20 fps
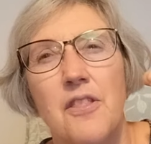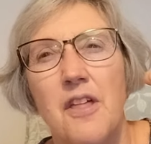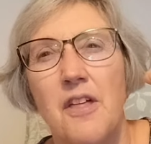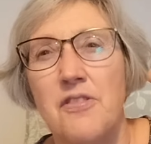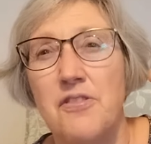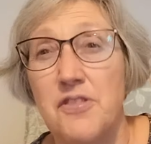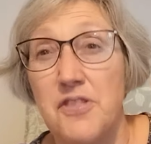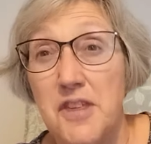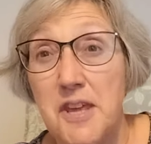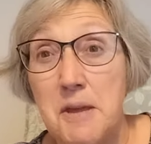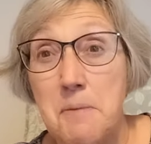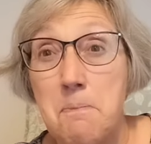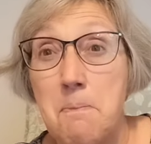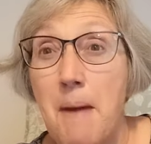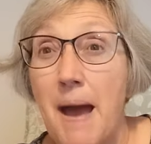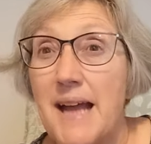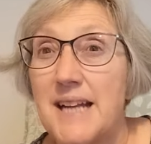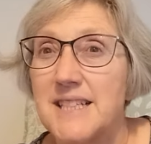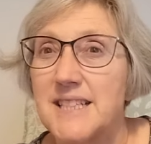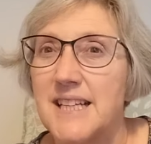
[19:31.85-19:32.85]
and
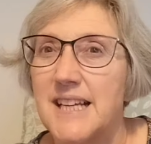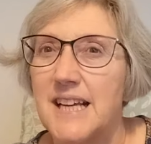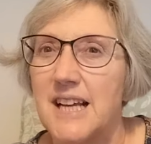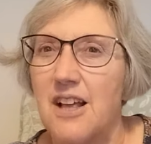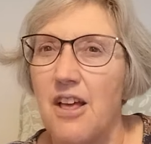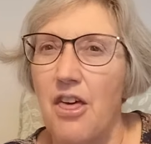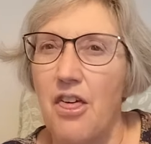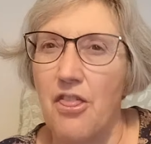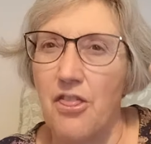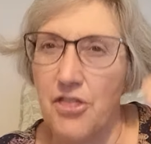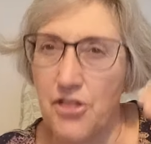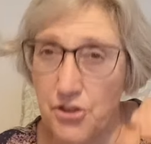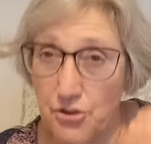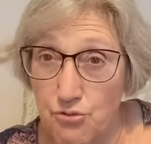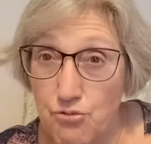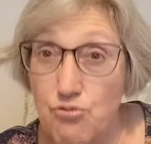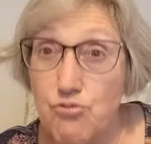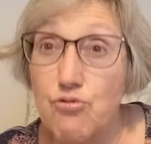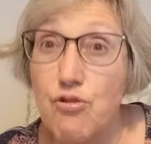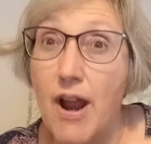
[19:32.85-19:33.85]
thematic
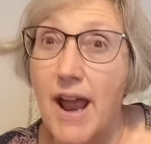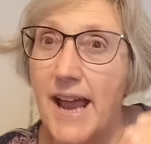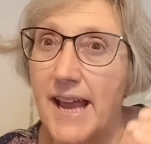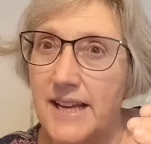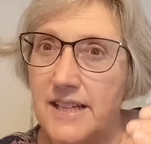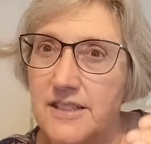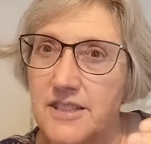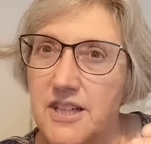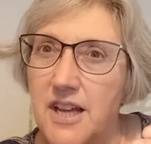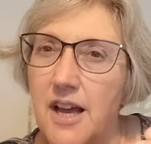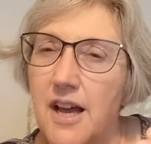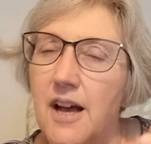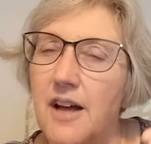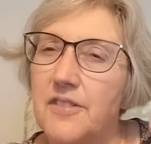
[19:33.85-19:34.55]
thread